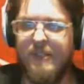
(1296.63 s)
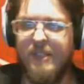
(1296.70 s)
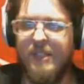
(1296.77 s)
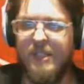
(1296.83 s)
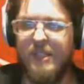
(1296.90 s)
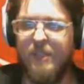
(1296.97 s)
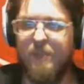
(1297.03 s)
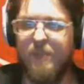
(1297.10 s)

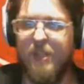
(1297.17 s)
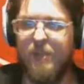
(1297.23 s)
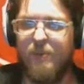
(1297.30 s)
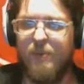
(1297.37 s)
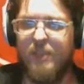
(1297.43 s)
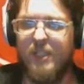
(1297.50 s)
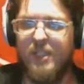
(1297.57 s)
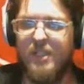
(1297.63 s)
So I'm not
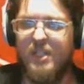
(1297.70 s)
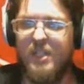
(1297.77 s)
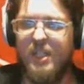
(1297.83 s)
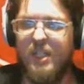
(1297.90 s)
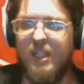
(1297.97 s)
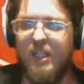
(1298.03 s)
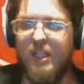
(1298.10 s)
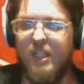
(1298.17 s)
really
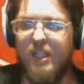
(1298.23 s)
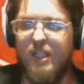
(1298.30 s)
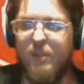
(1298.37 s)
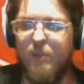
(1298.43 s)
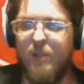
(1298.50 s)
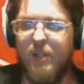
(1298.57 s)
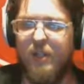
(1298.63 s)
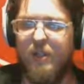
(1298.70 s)
seeing it
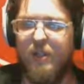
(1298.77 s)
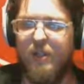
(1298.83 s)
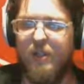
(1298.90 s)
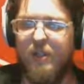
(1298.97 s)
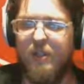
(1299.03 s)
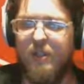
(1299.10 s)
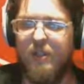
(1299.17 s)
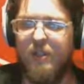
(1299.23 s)
anywhere.
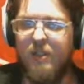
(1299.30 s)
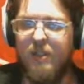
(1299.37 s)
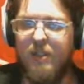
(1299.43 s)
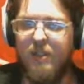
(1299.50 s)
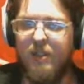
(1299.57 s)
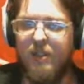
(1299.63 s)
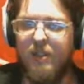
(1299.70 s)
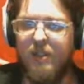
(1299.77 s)

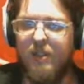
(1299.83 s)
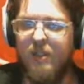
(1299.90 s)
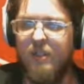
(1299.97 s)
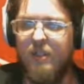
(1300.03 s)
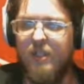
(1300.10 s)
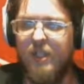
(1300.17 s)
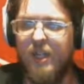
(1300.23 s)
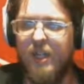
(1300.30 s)

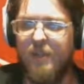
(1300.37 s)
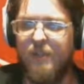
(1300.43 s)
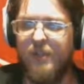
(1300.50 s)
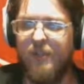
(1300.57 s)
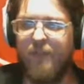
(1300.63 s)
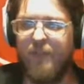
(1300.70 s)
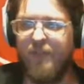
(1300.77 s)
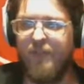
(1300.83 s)
Yeah, I'm in
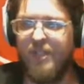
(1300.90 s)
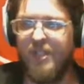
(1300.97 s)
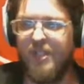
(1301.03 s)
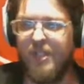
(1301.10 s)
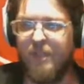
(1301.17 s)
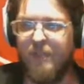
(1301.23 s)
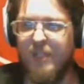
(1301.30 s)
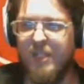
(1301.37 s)
the 50s.
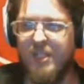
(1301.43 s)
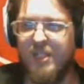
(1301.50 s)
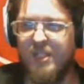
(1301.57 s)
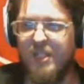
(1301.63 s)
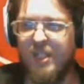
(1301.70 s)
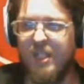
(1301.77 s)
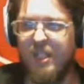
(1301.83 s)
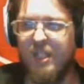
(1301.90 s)
I'm not
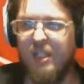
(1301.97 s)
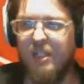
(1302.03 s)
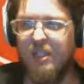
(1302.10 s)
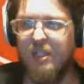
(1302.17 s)
seeing it.